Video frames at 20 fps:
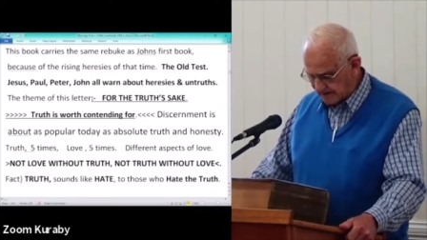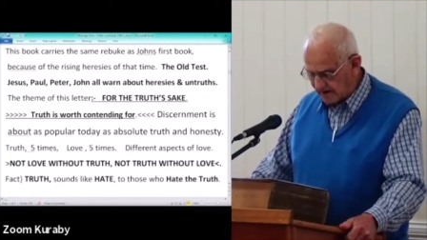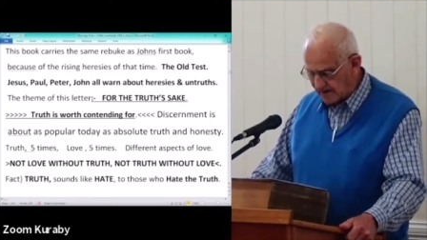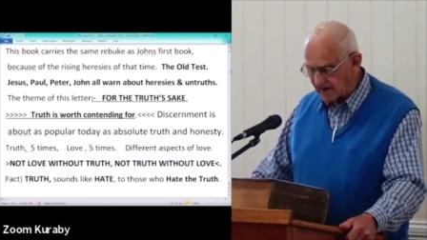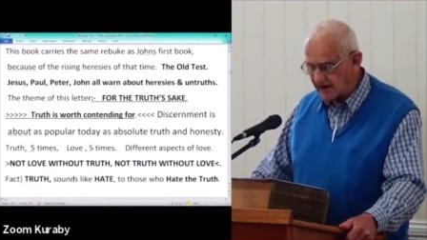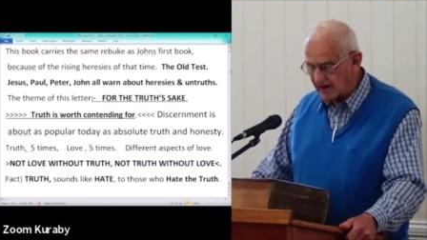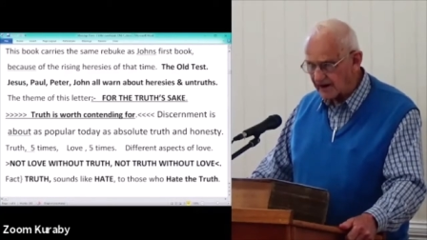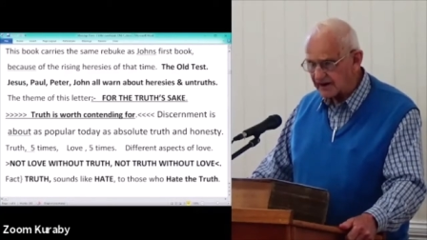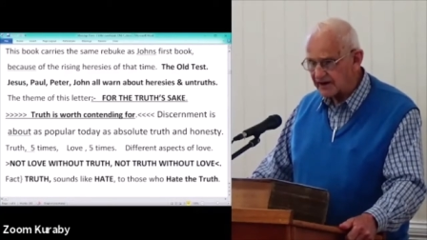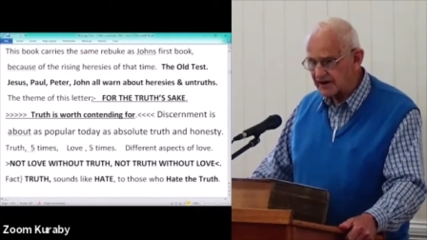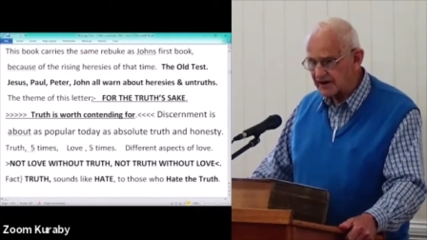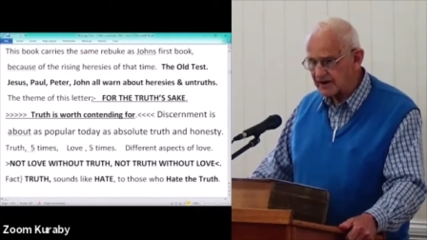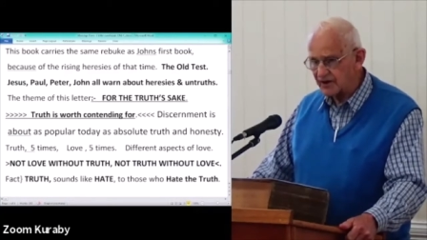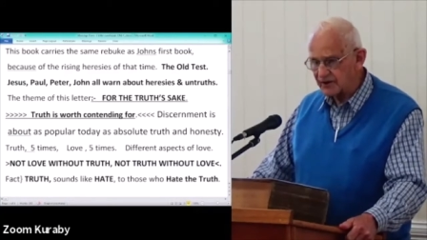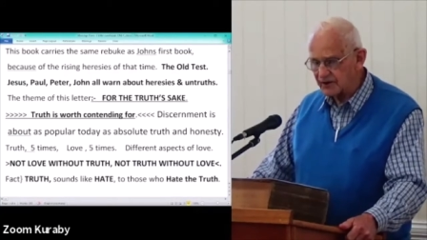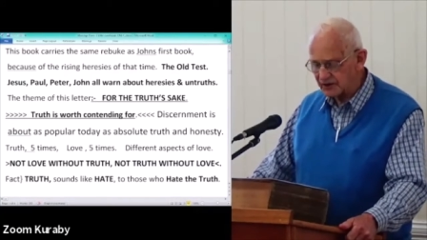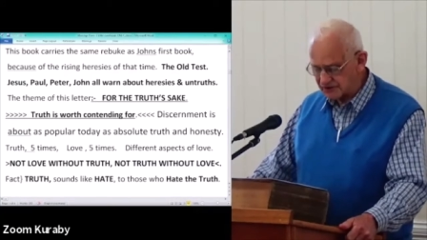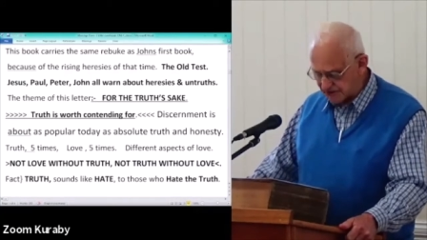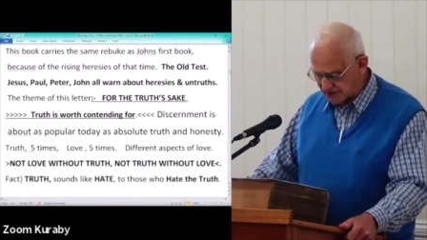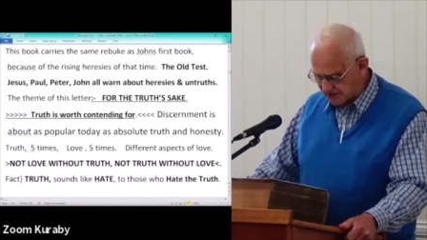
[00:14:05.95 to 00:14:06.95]
And in
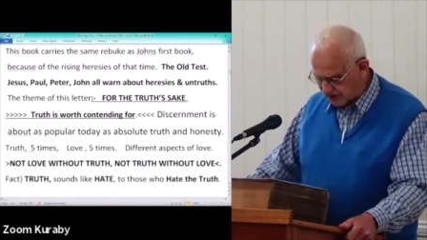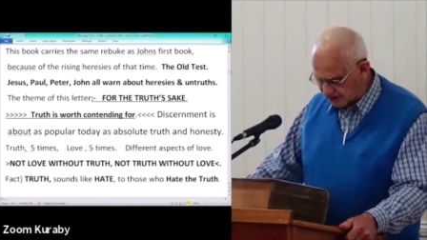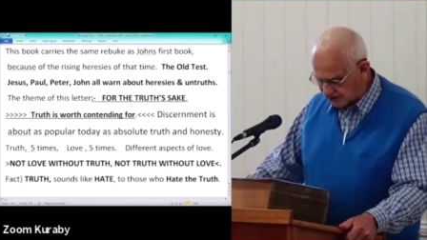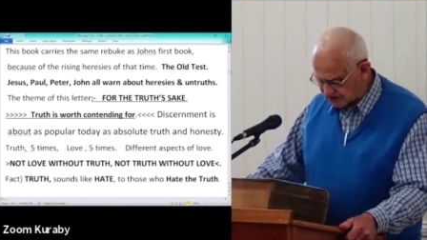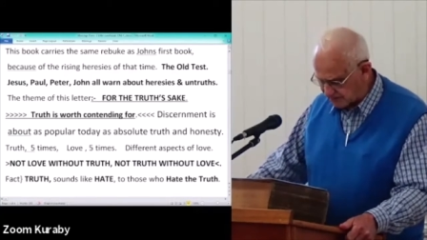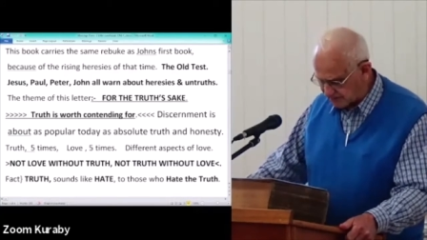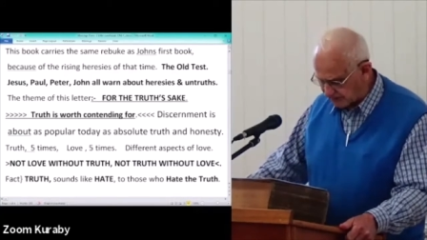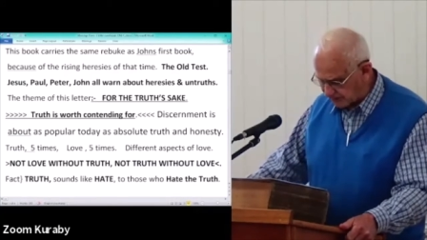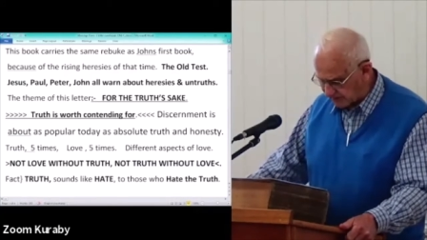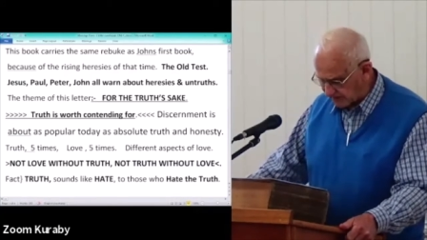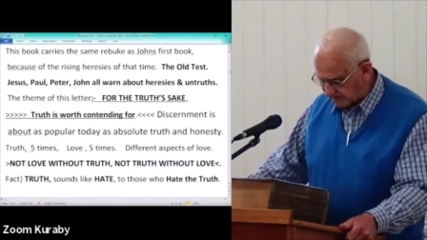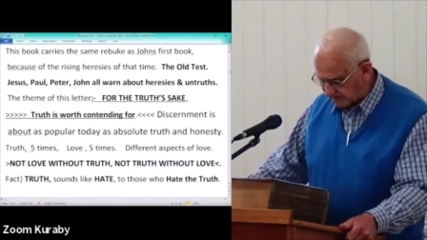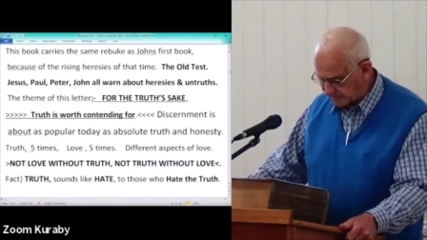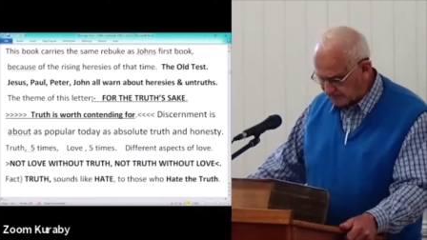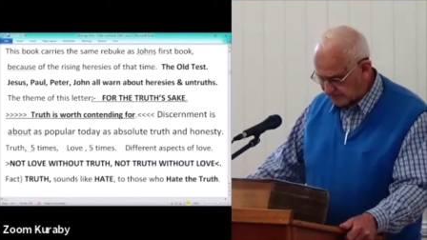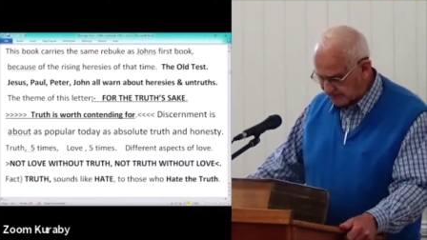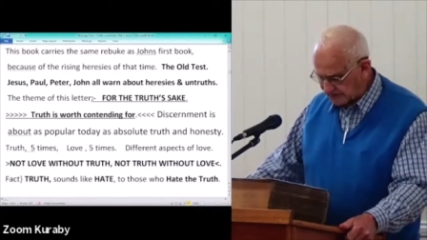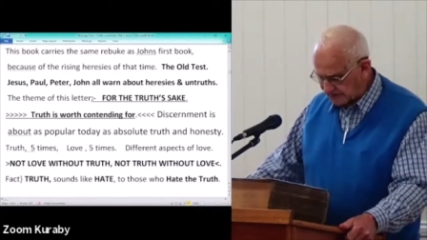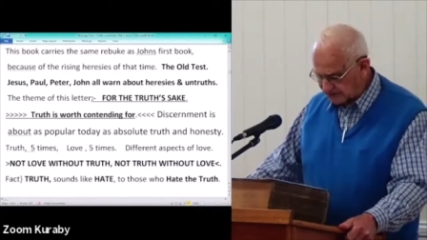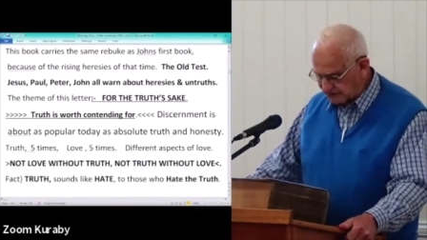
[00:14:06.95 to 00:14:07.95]
Luke's Gospel,
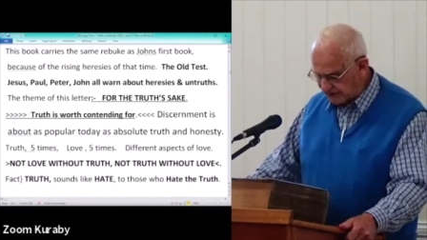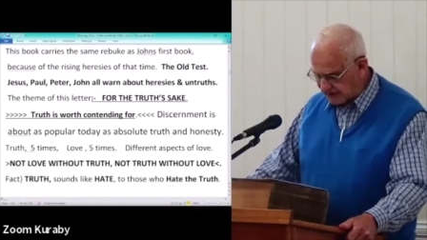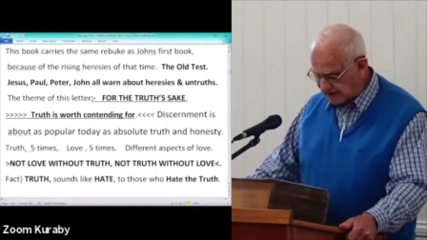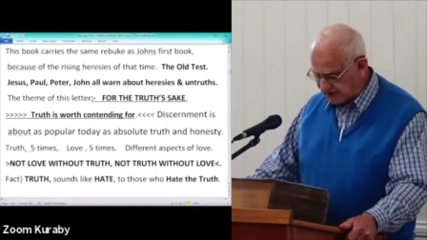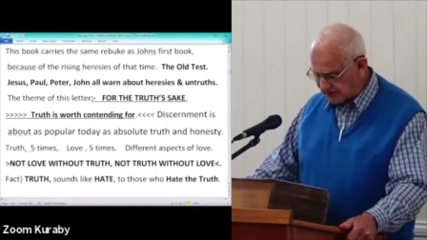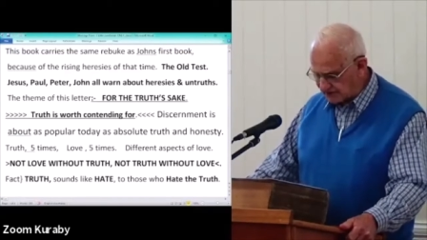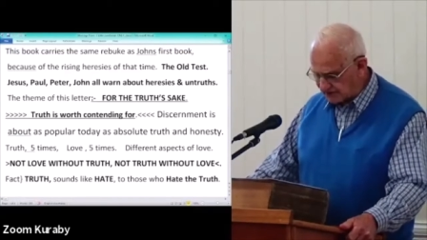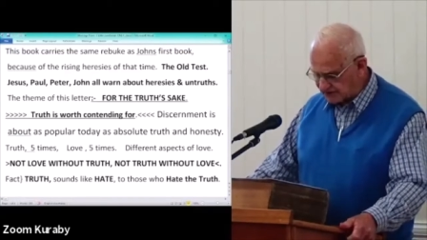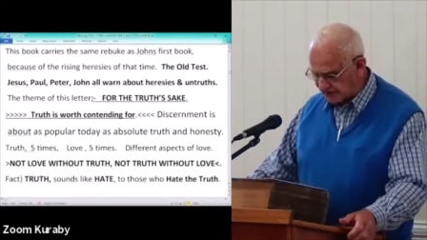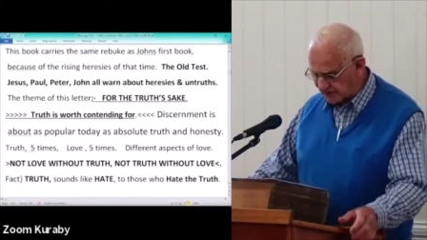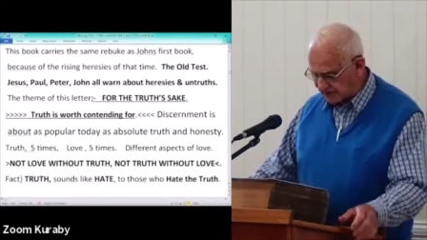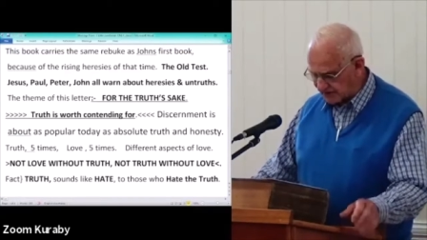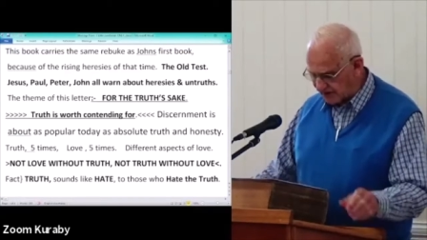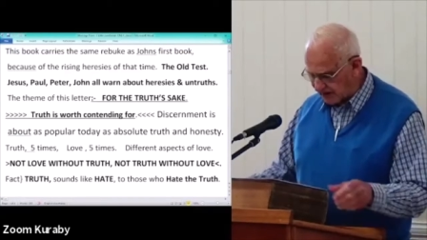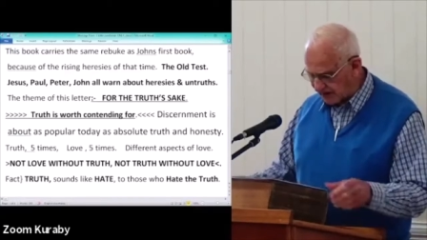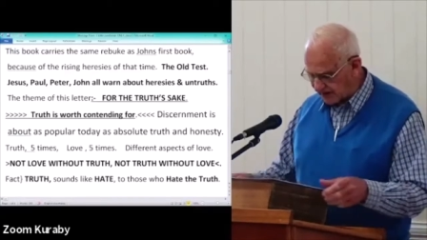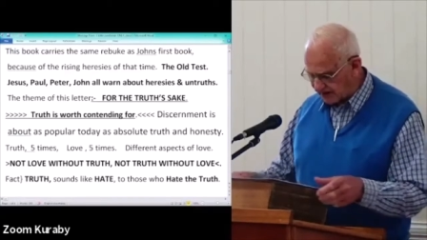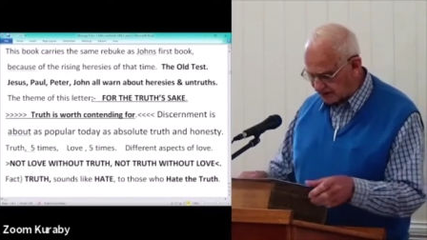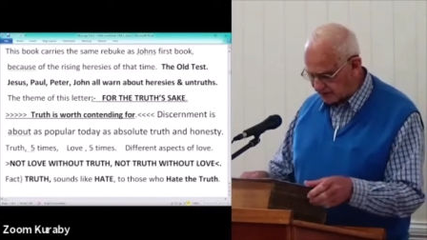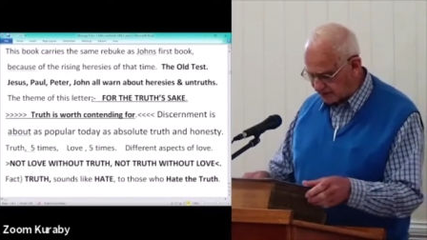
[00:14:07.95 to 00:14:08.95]
see that the light
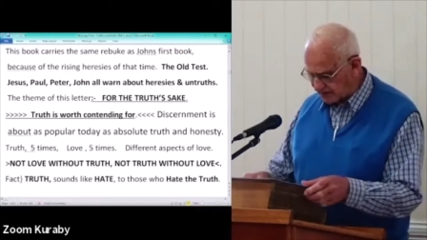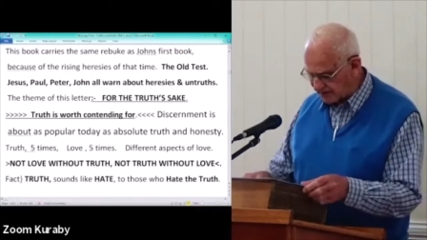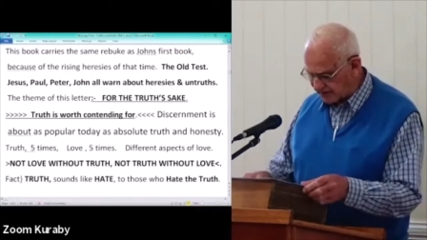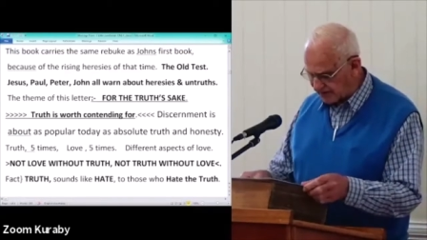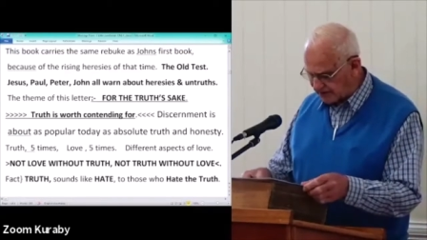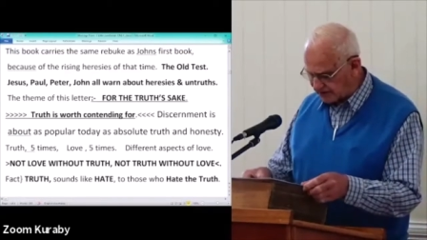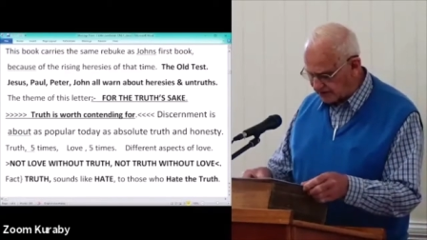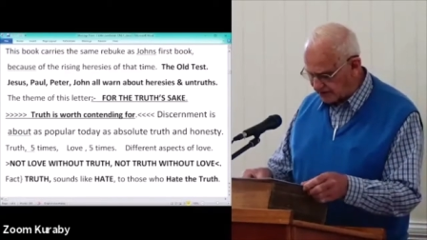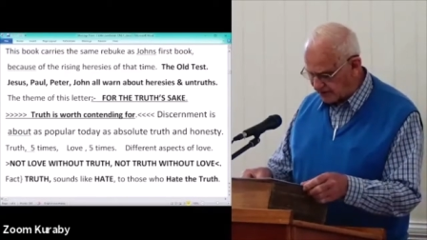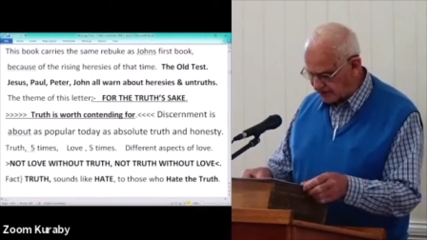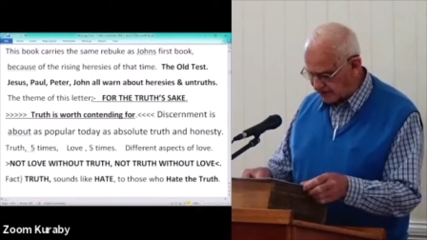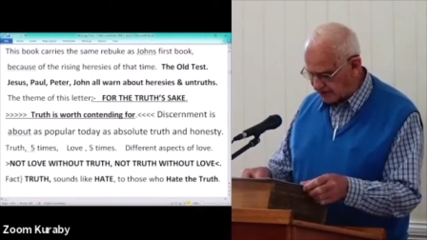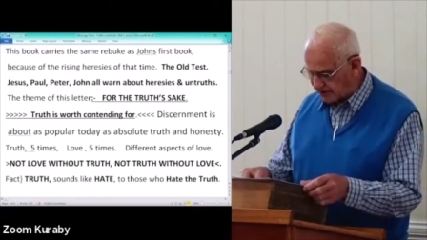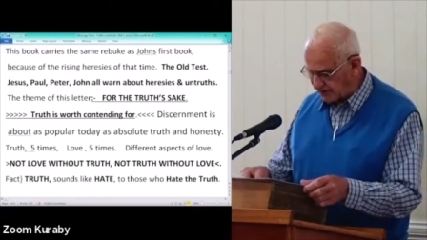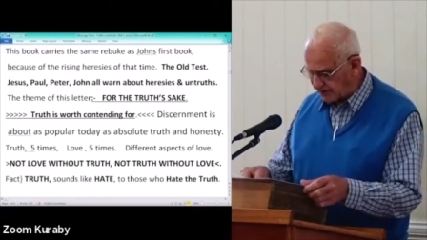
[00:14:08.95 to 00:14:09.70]
within you